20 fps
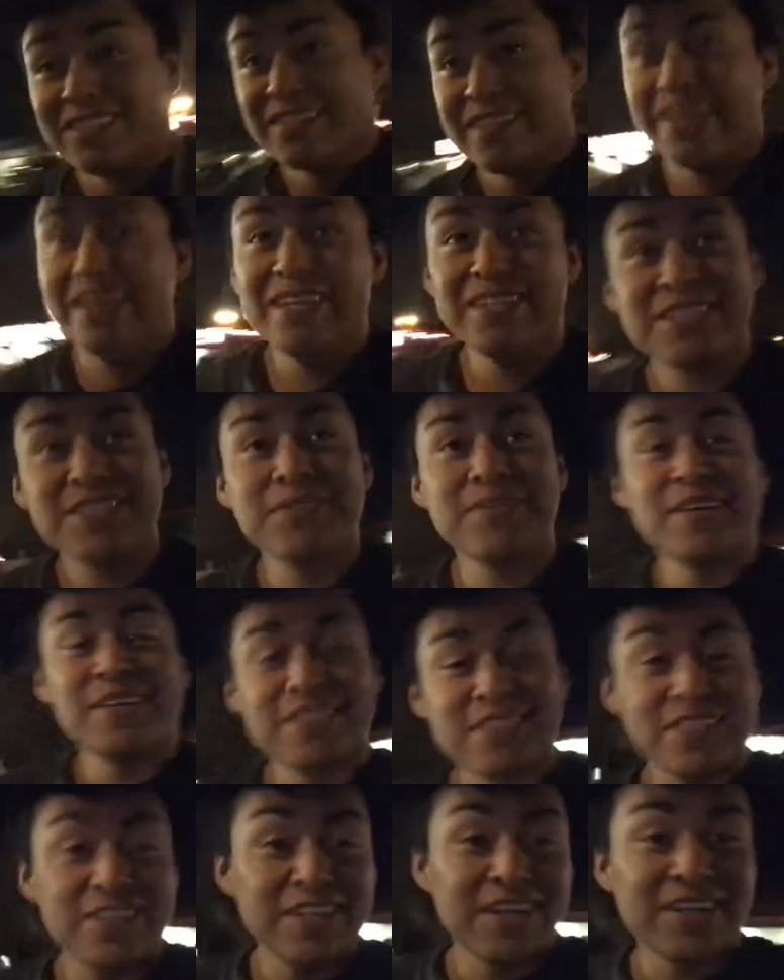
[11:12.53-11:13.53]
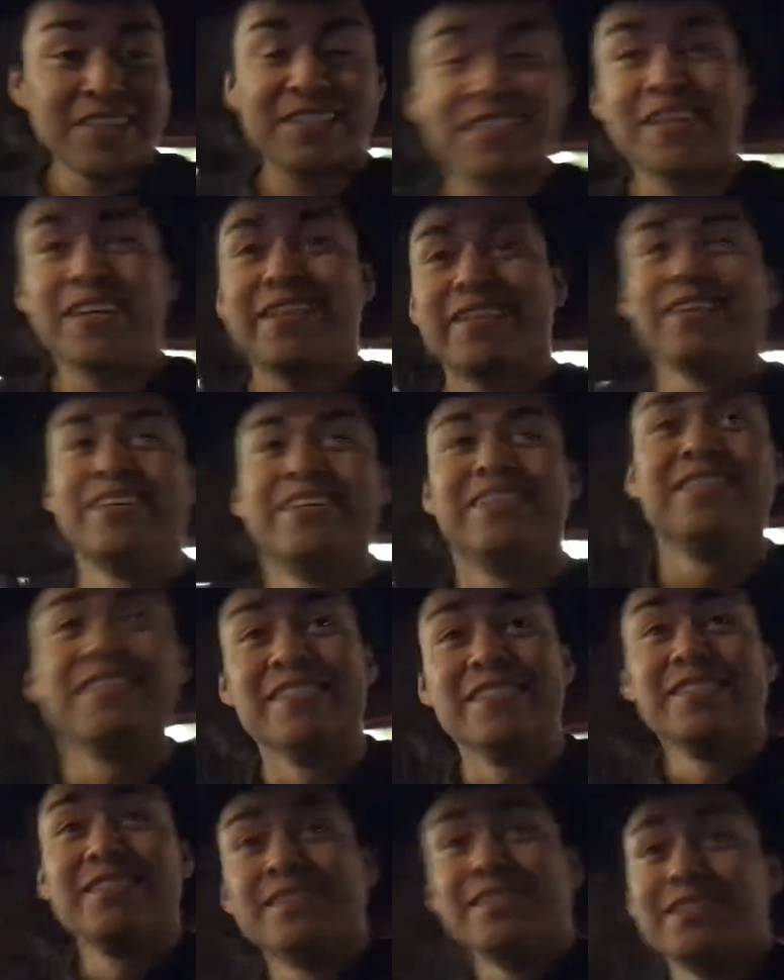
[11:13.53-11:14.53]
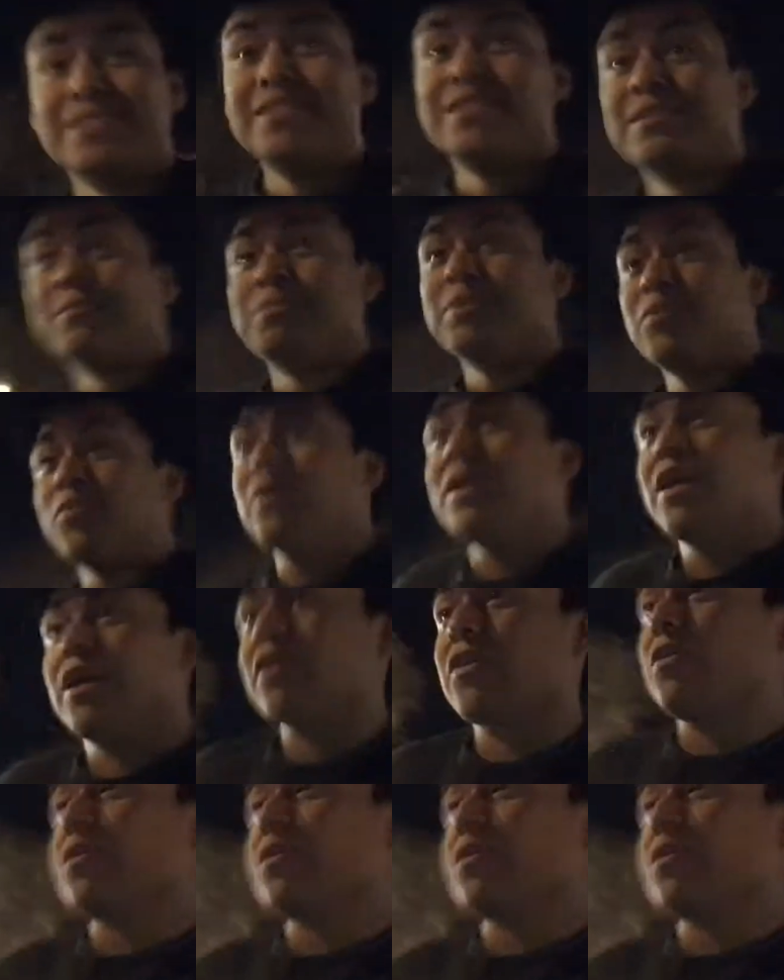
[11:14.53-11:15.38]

and it smells good outside. But we are